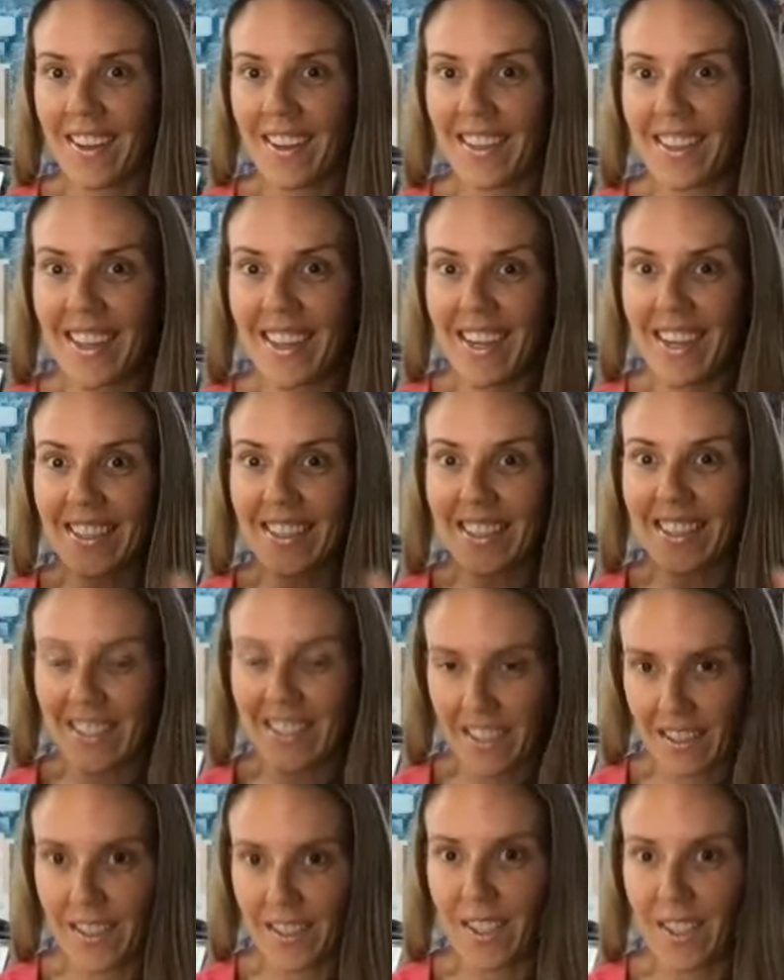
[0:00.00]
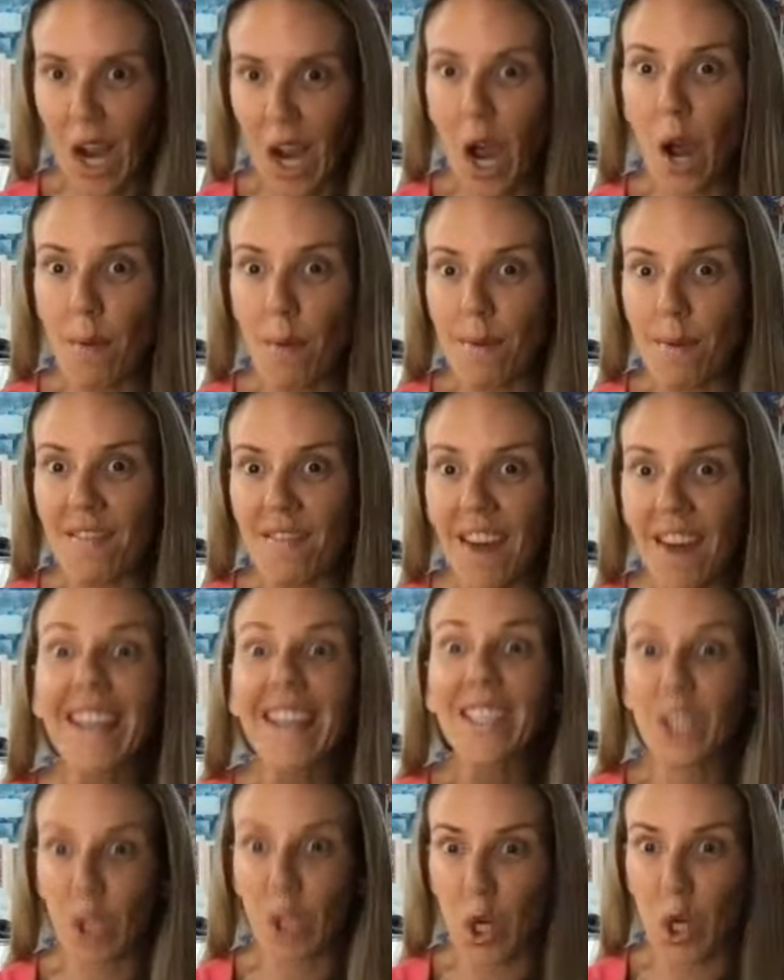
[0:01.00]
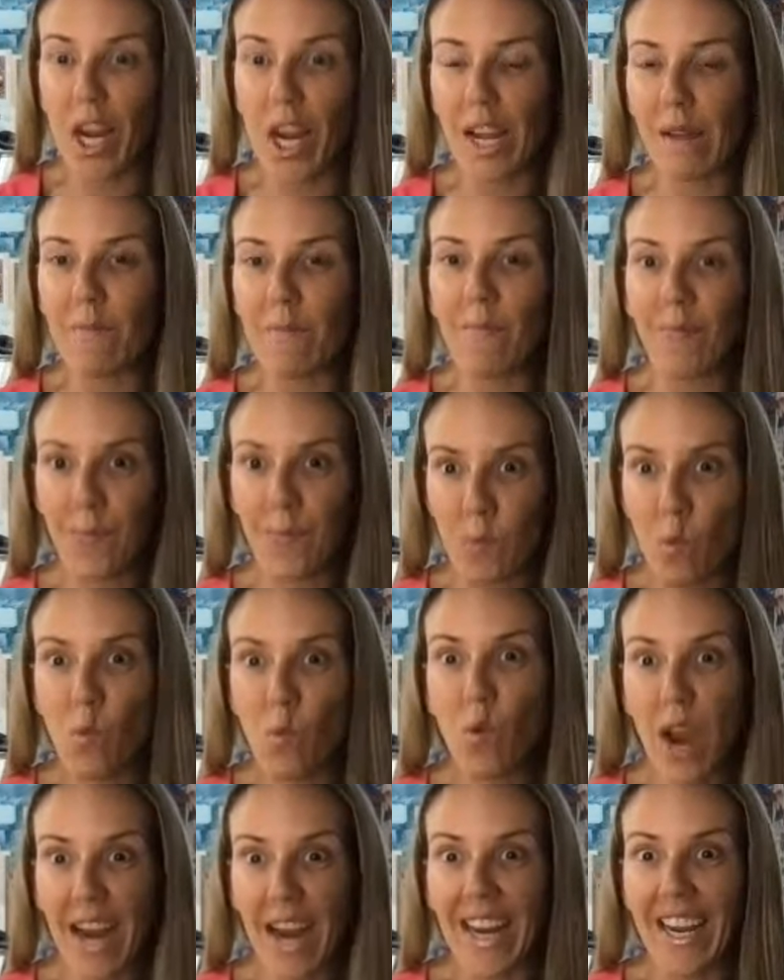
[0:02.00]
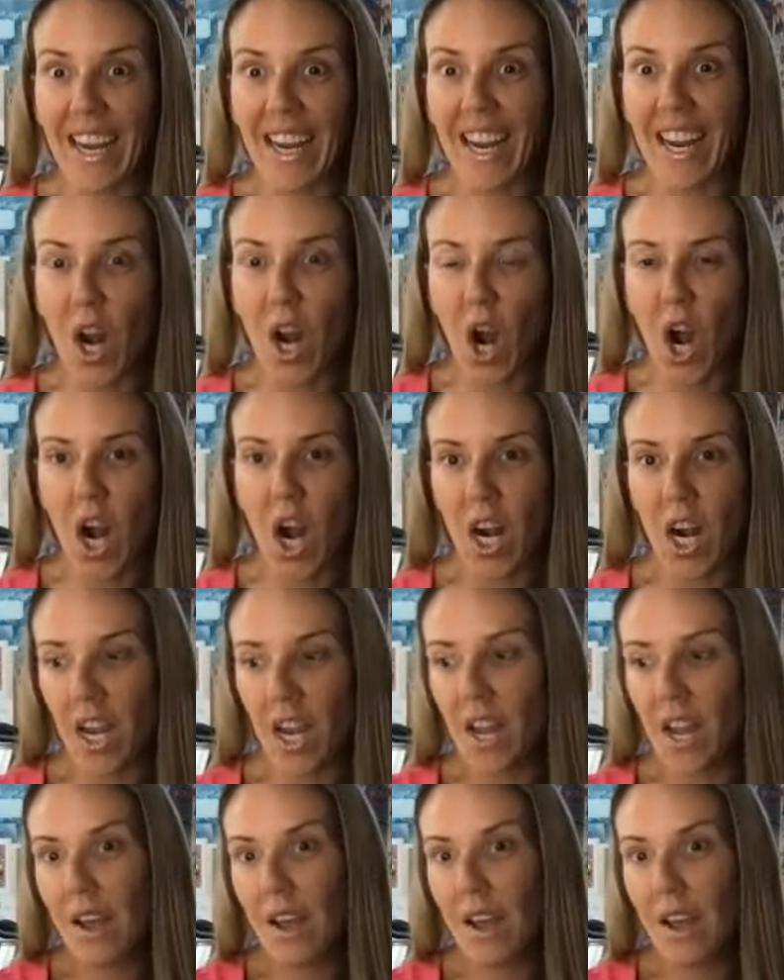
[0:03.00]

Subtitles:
this tub of ice cream right here,